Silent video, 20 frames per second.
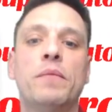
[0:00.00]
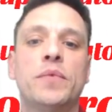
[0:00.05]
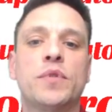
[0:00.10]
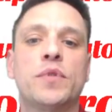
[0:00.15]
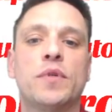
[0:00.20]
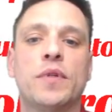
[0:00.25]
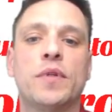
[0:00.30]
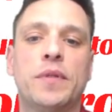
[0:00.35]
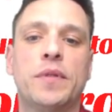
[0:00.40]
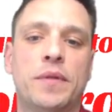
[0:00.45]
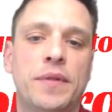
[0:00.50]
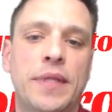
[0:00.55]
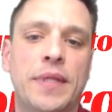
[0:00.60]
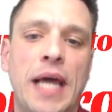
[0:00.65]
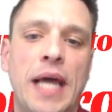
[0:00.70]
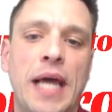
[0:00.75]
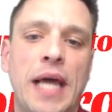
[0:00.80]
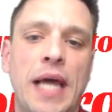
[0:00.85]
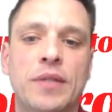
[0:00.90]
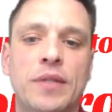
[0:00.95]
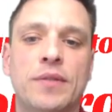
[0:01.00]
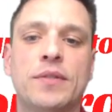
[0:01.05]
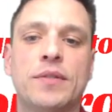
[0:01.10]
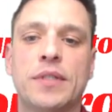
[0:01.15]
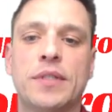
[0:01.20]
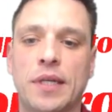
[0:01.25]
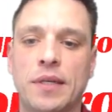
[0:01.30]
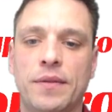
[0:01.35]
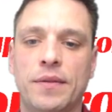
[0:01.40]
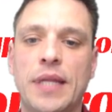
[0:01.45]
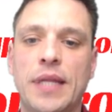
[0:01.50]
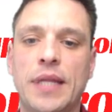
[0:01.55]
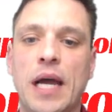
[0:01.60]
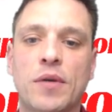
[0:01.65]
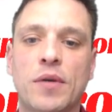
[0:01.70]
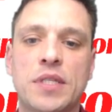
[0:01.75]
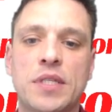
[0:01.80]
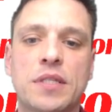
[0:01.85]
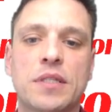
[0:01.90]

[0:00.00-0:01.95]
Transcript: So that means now it's